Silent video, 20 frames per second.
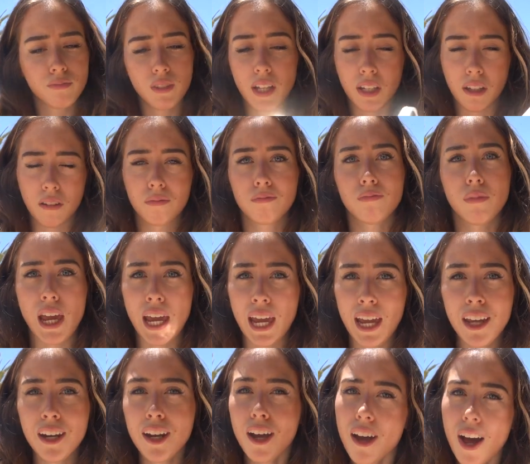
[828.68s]
like
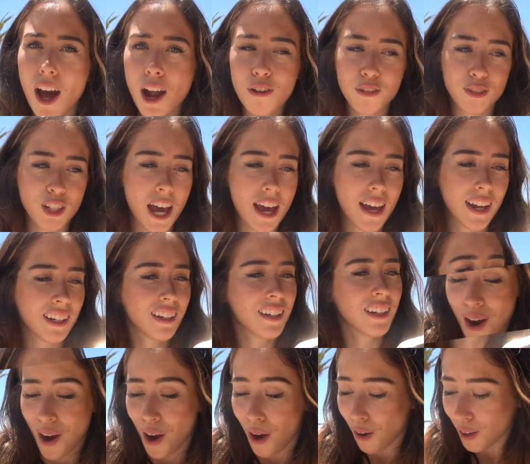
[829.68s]
8 out of 10.
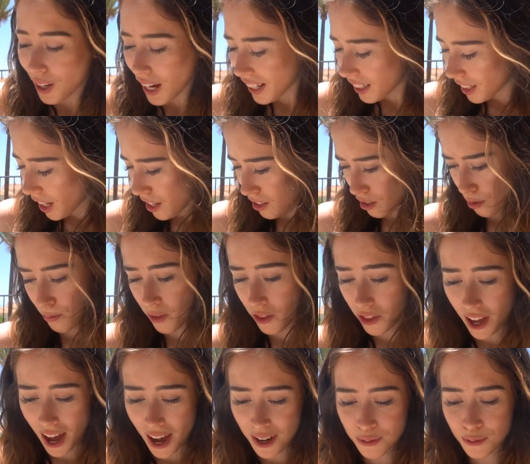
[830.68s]
Alright guys, but
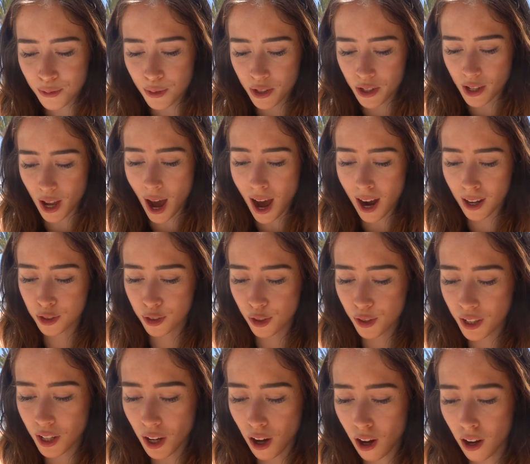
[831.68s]
that was
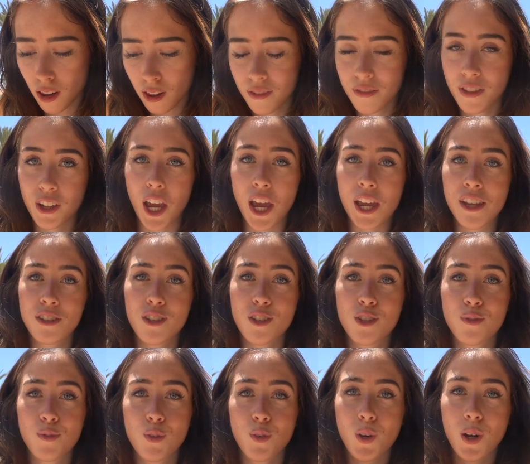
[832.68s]
actually all of the
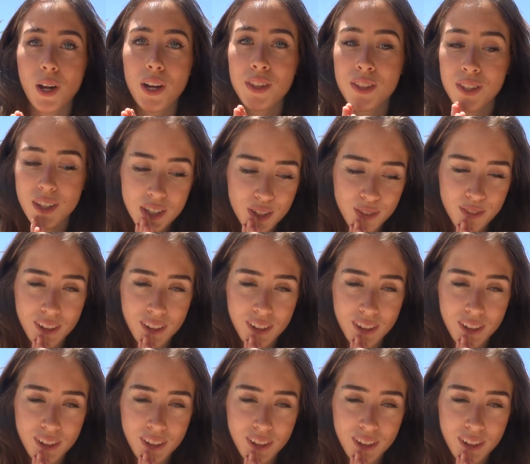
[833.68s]
cases for this